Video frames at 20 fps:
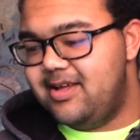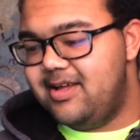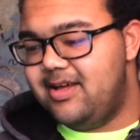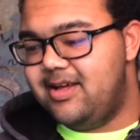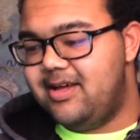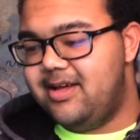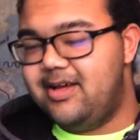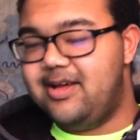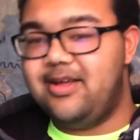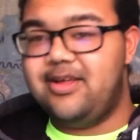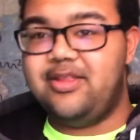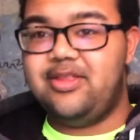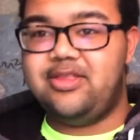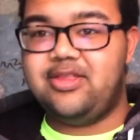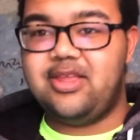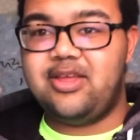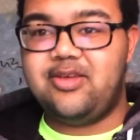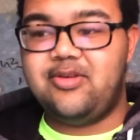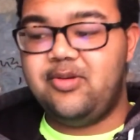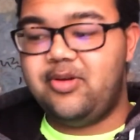
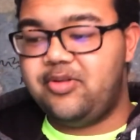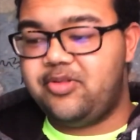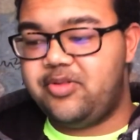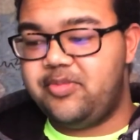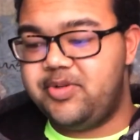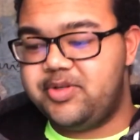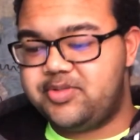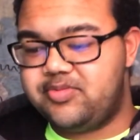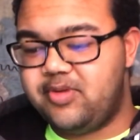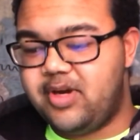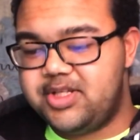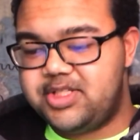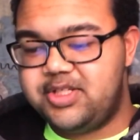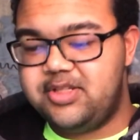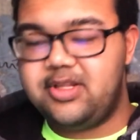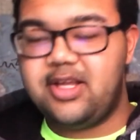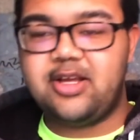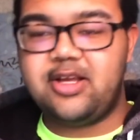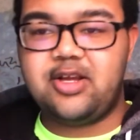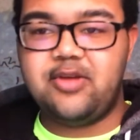thank you all so much for
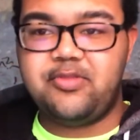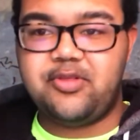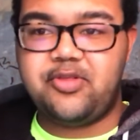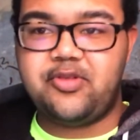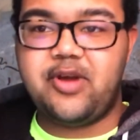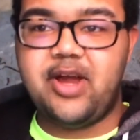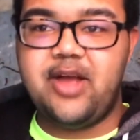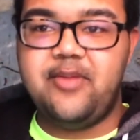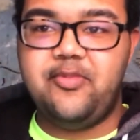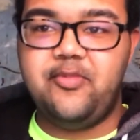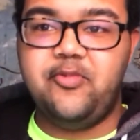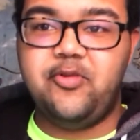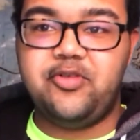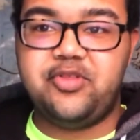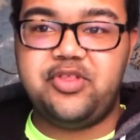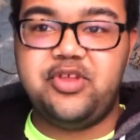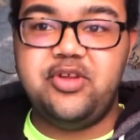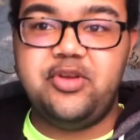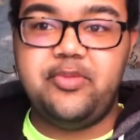watching. Like, comment, subscribe, and we'll see you